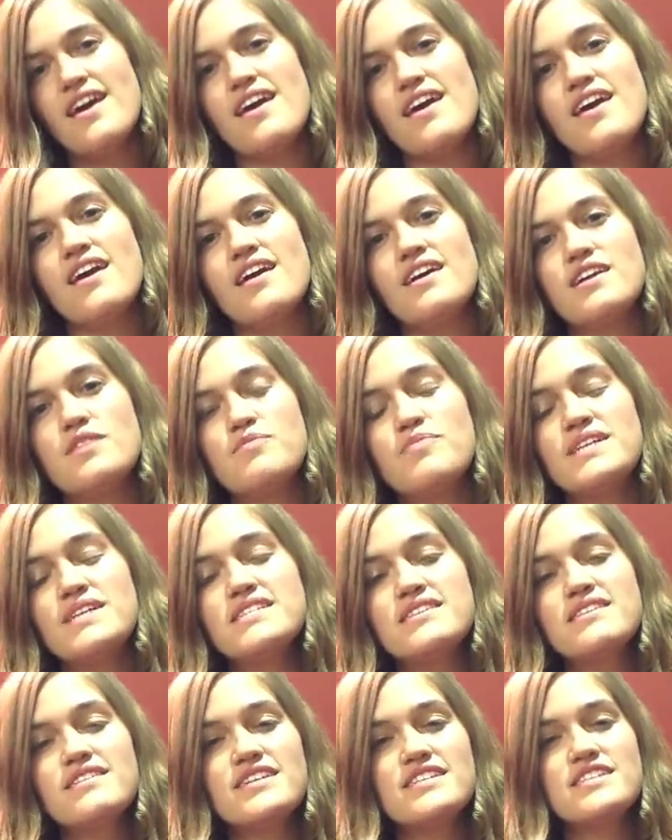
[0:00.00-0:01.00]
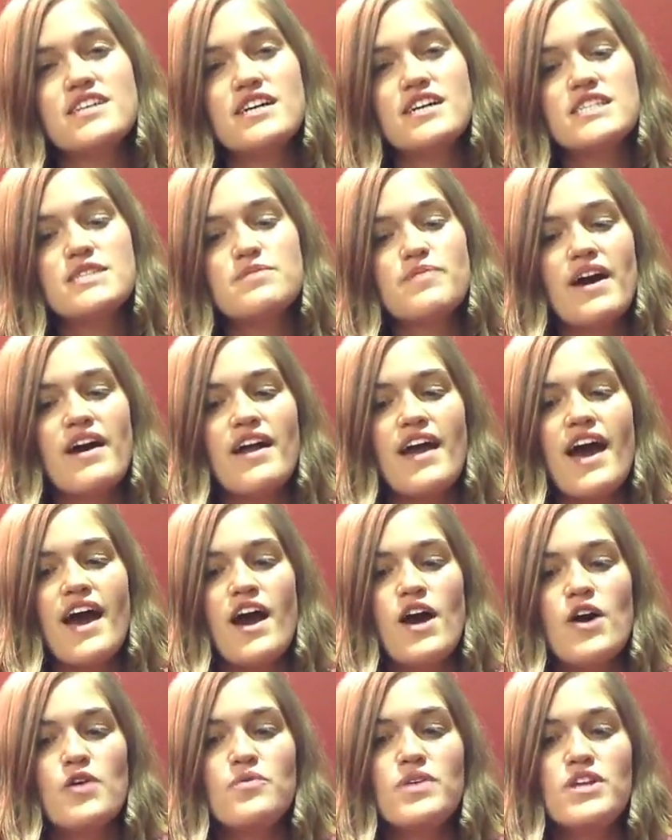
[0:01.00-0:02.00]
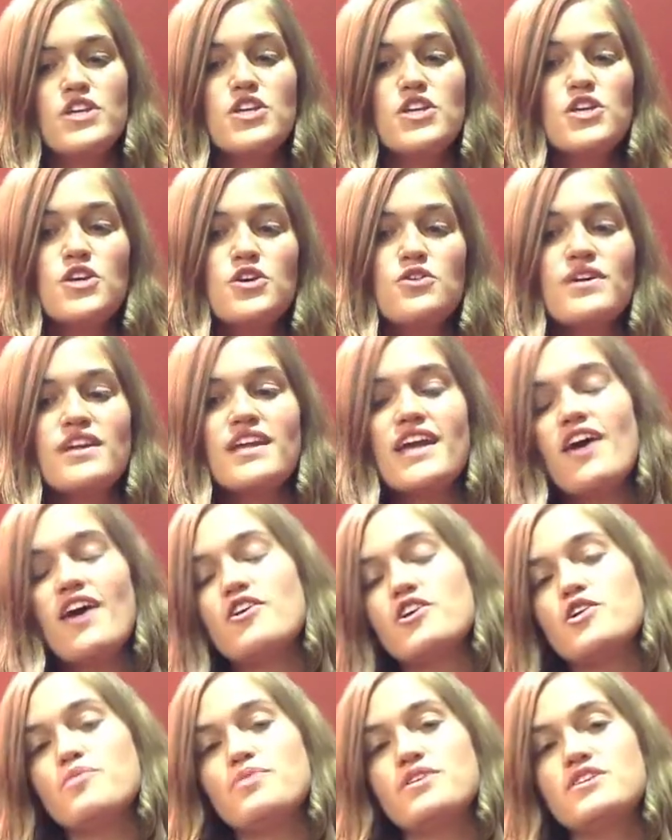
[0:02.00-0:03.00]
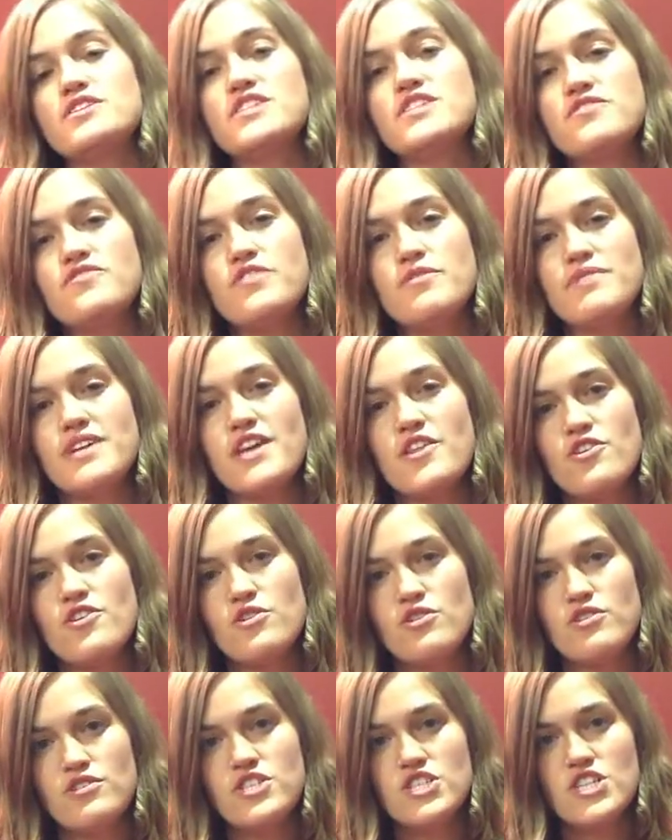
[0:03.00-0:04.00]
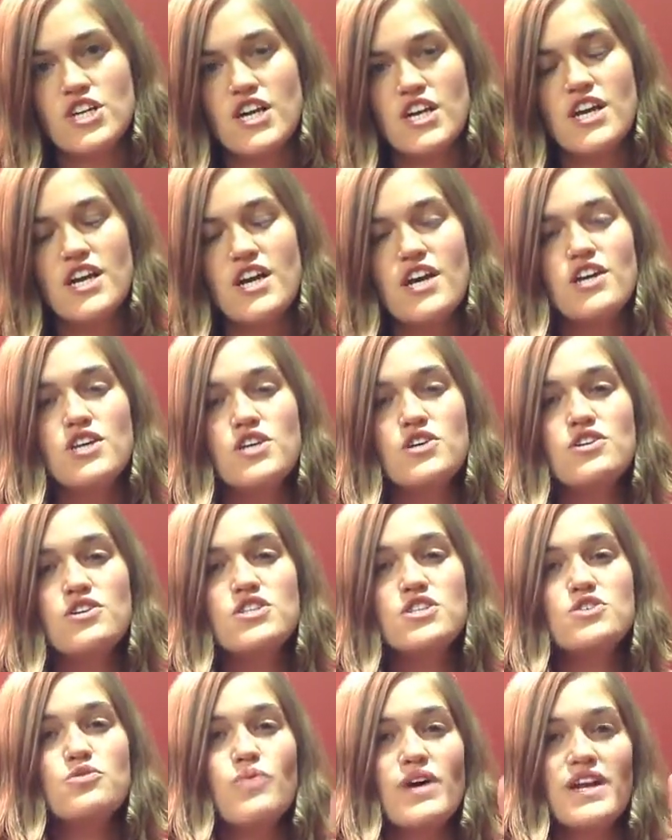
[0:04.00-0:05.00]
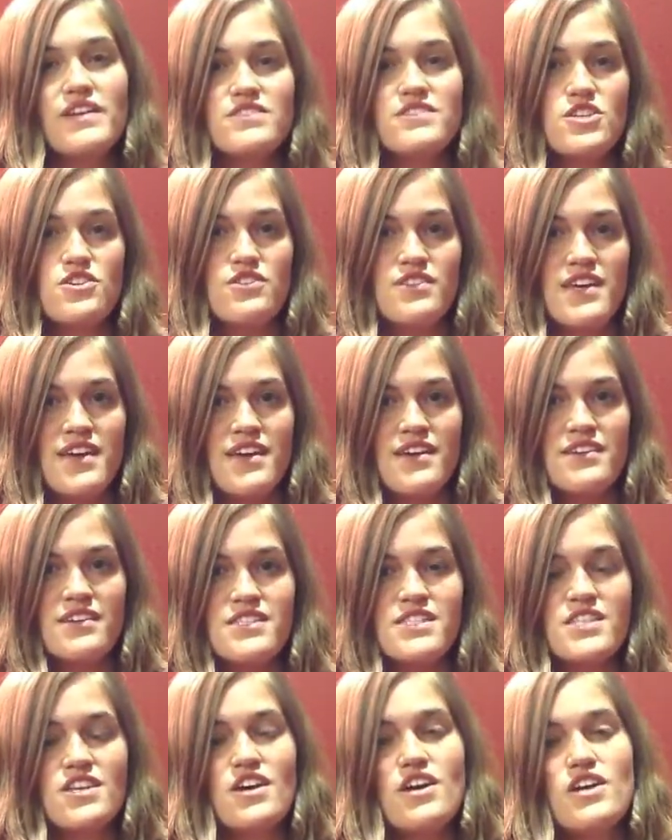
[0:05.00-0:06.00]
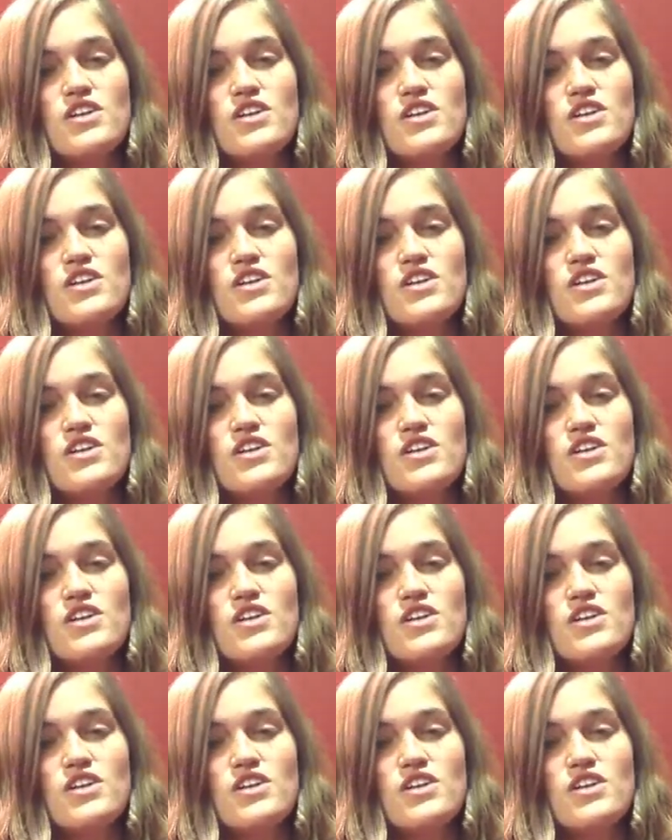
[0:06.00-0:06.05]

and basically it talks about how when you encounter a person from another culture, you can do one of two things.